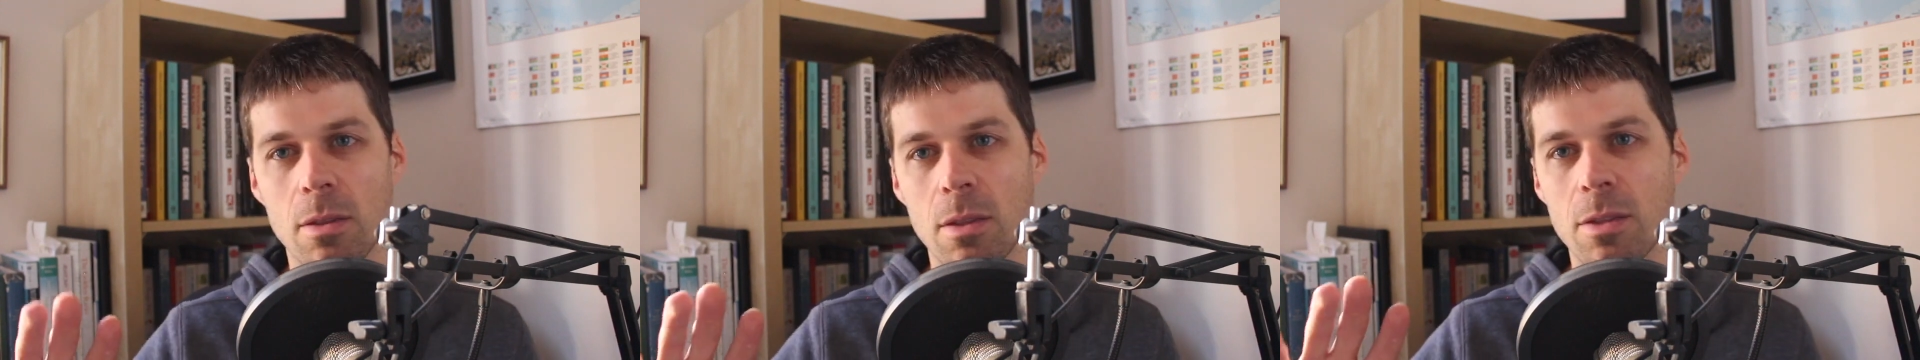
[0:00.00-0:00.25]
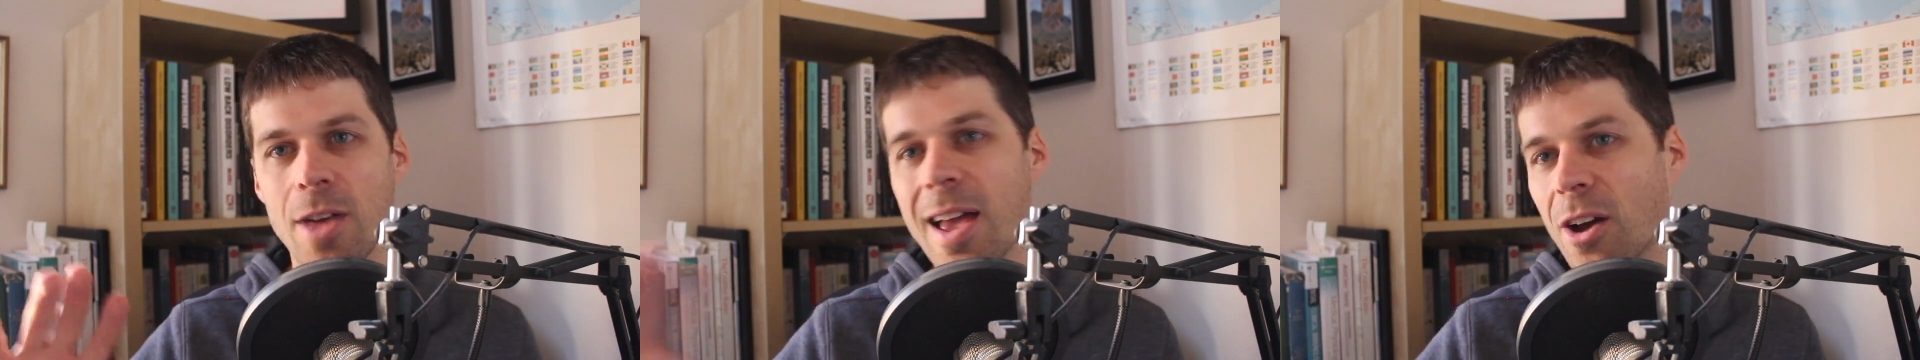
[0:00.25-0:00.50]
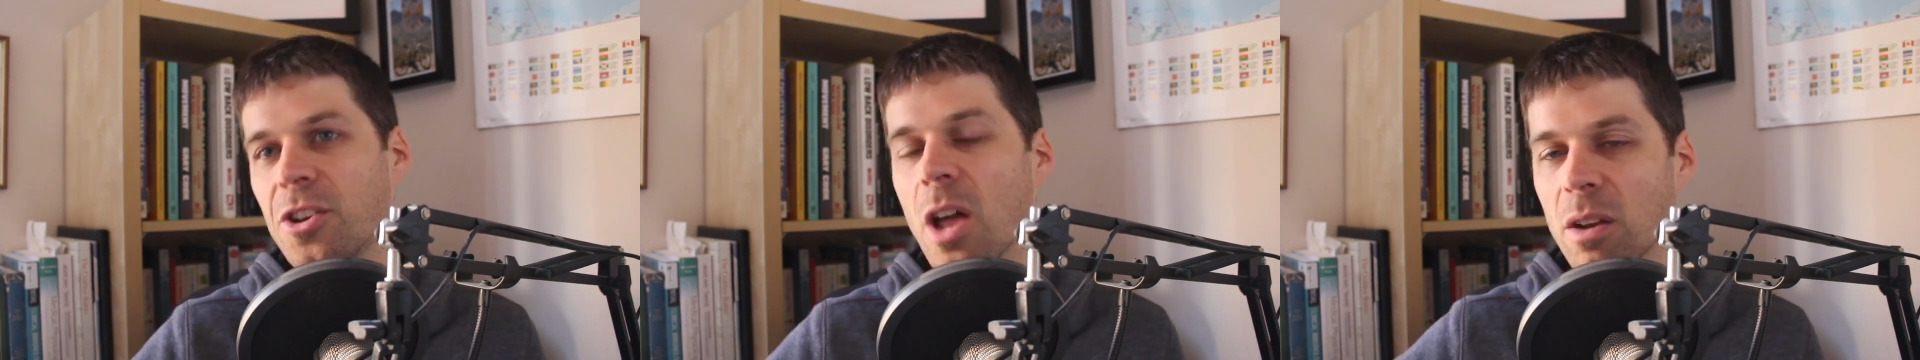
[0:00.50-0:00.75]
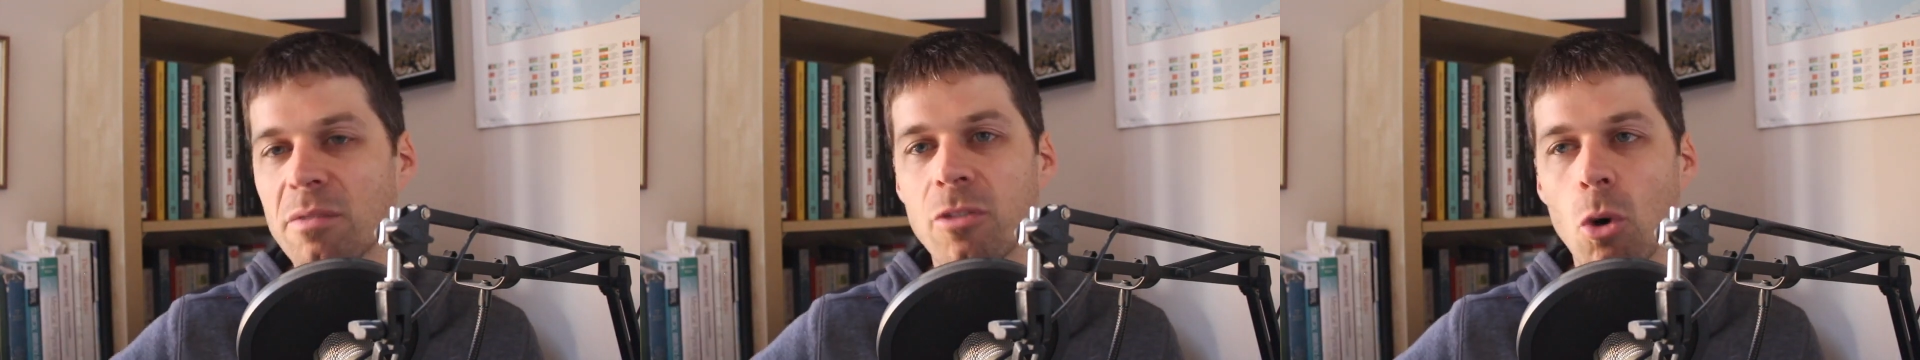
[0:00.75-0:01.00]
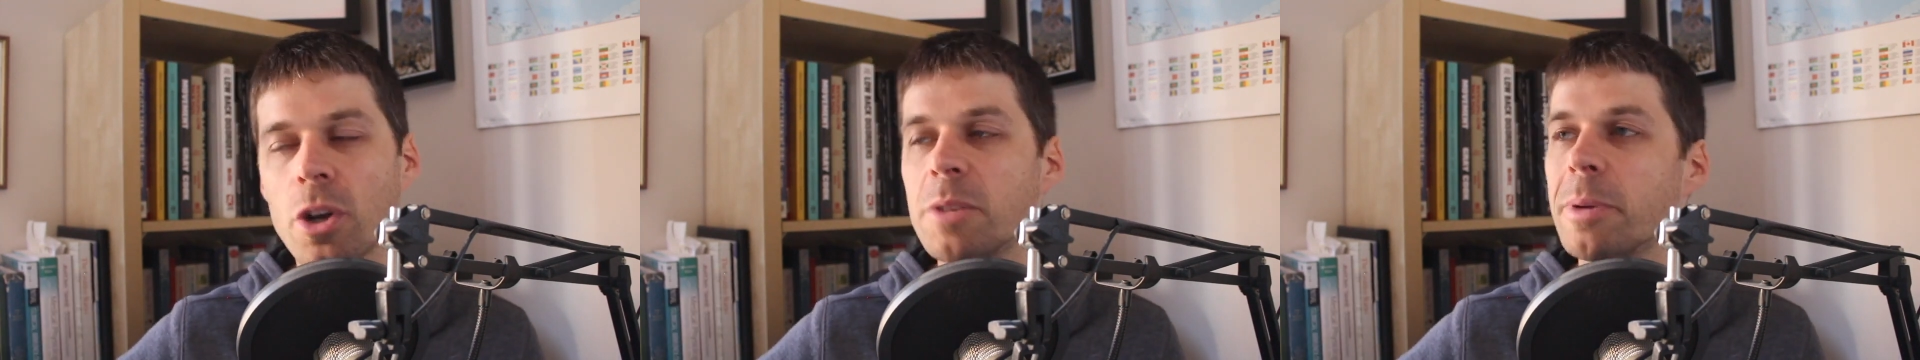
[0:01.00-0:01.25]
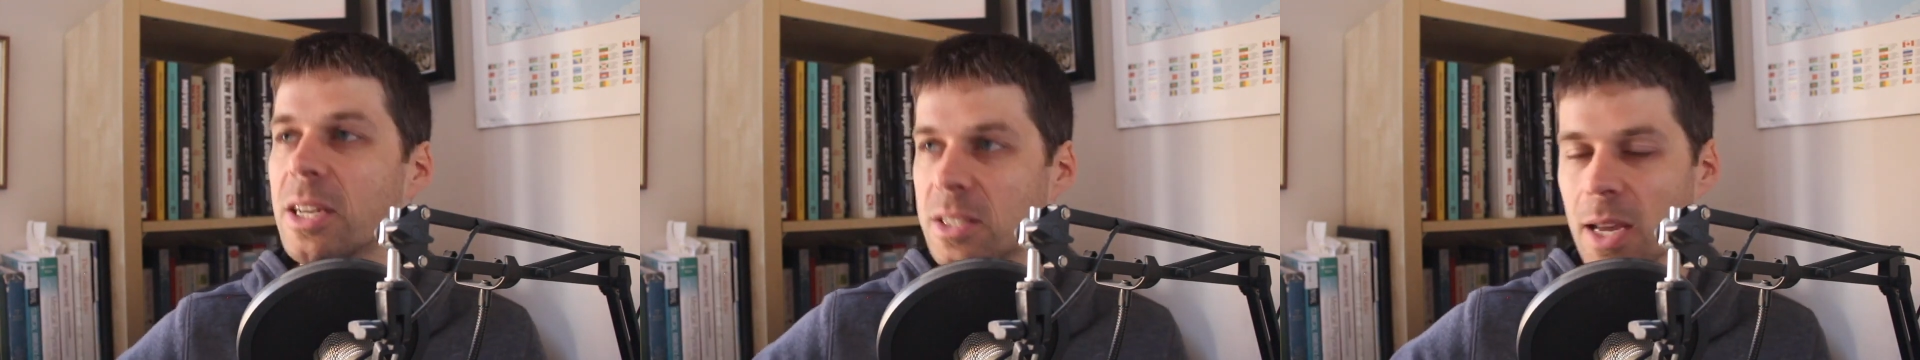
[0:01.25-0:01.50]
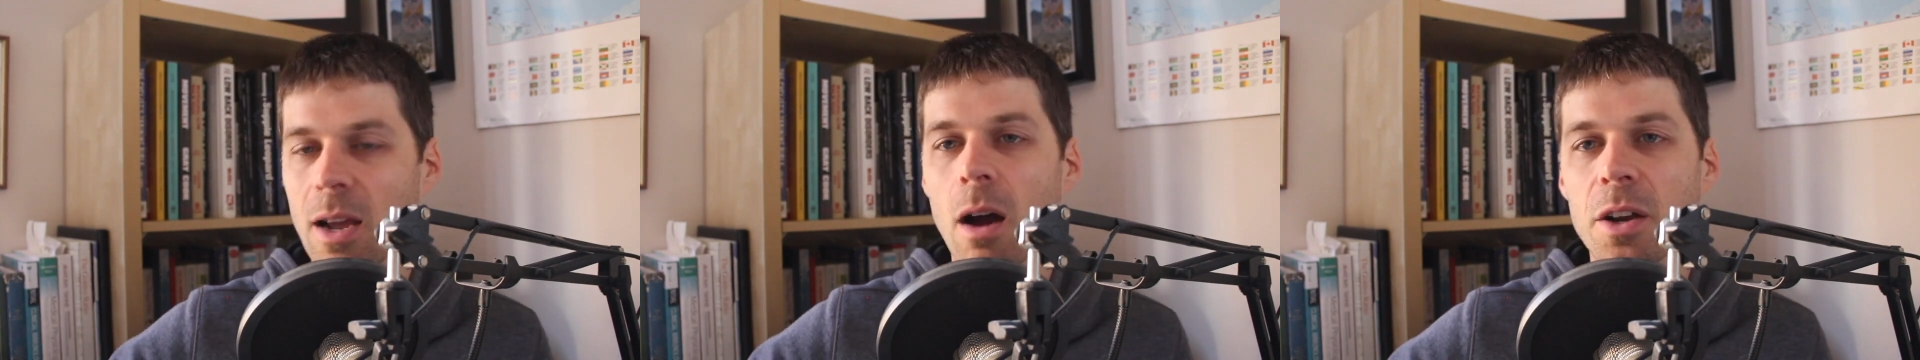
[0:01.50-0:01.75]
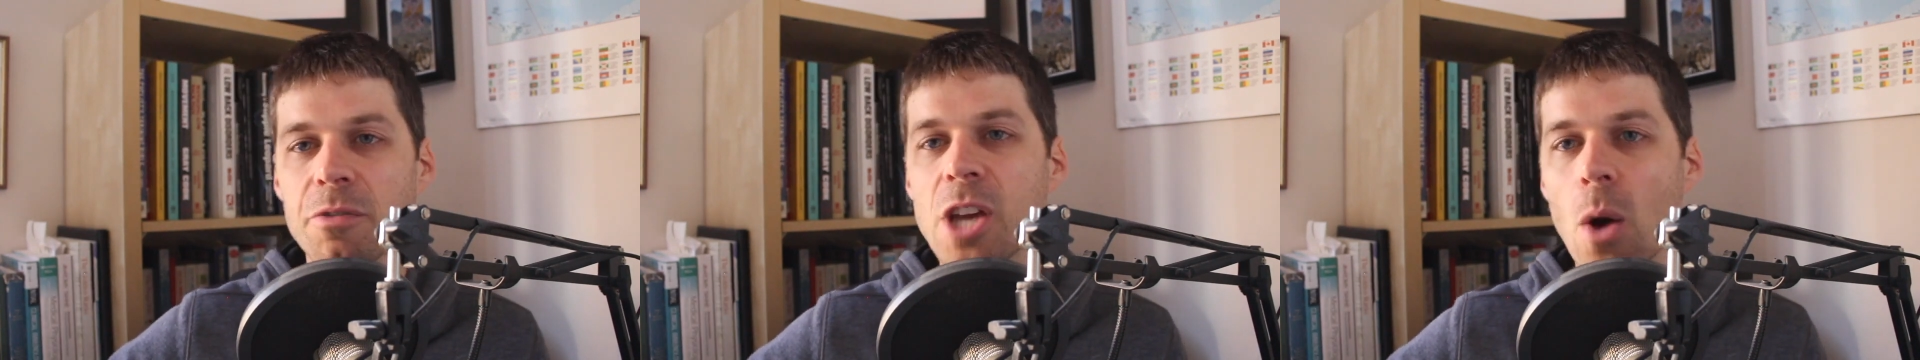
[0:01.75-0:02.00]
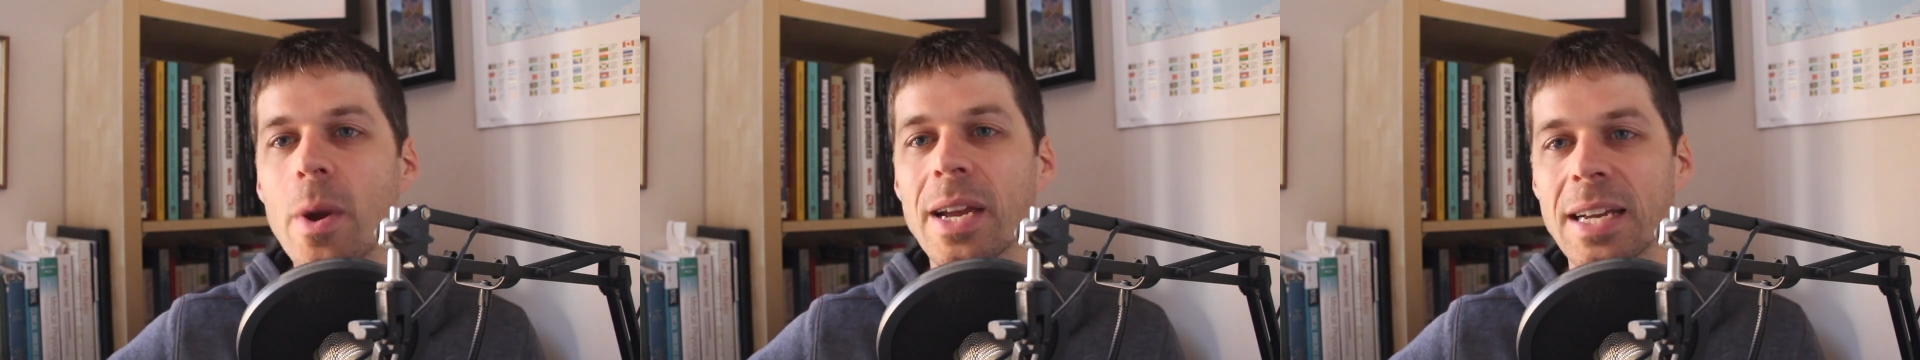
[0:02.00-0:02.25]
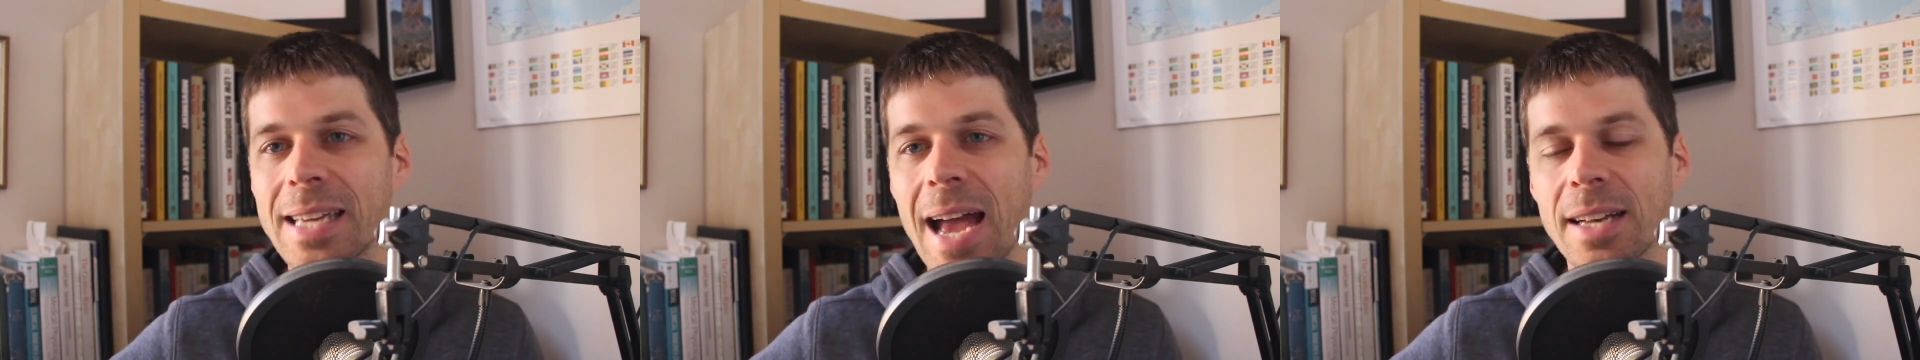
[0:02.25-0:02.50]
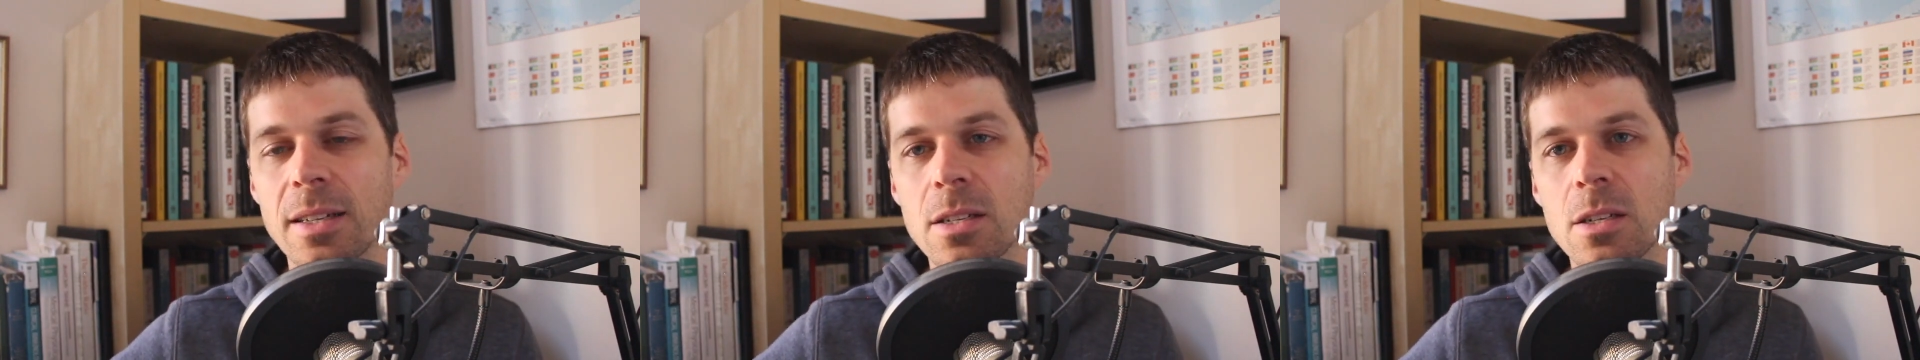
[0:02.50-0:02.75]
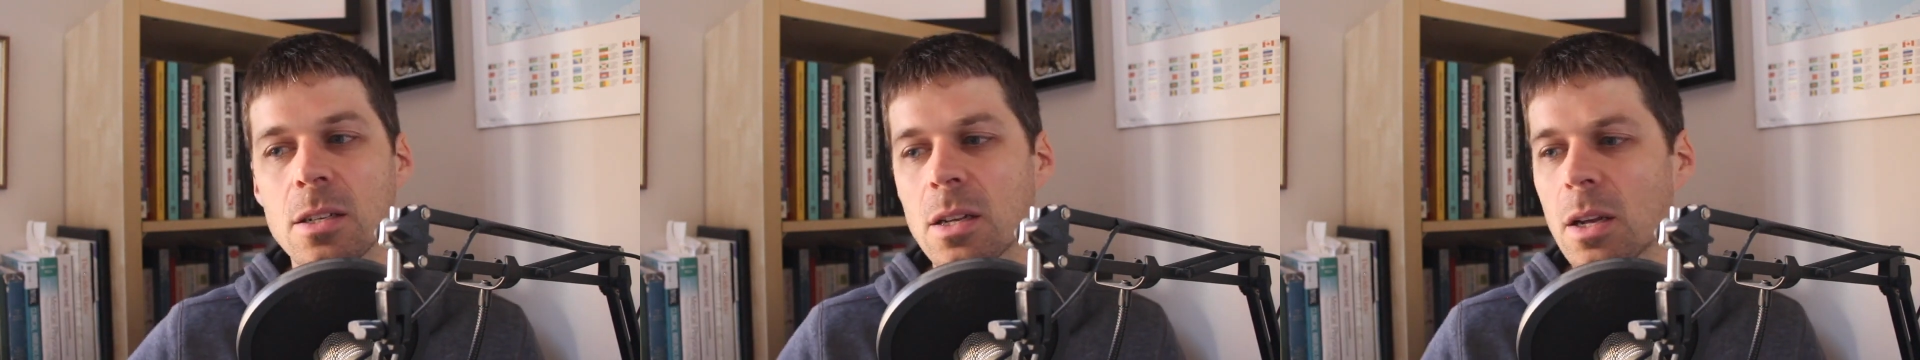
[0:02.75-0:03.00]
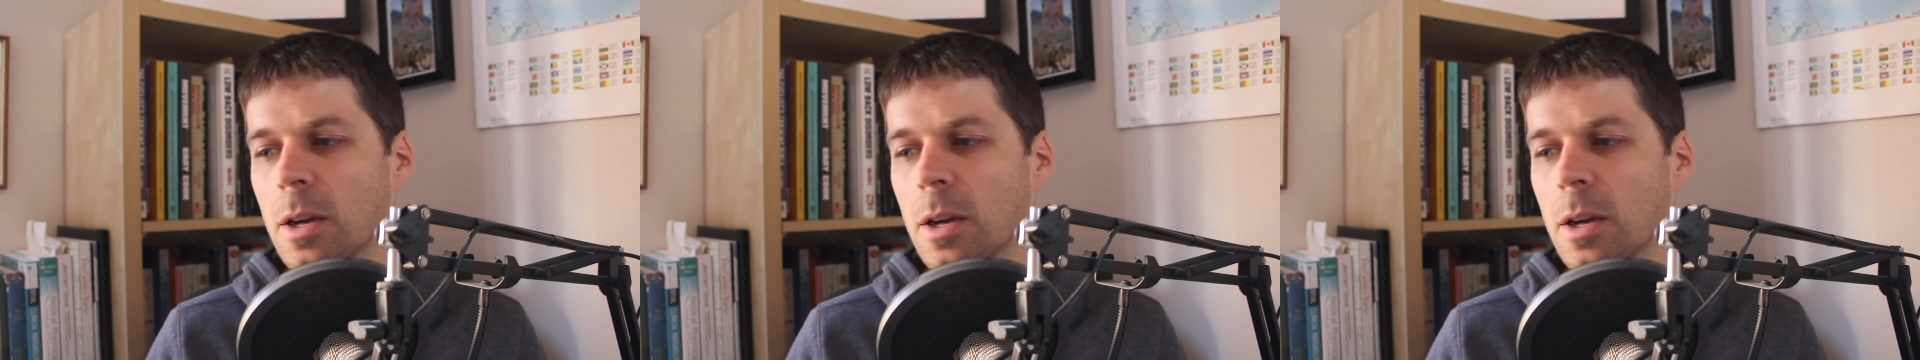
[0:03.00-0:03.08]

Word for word: they are null and void because they're kind of going against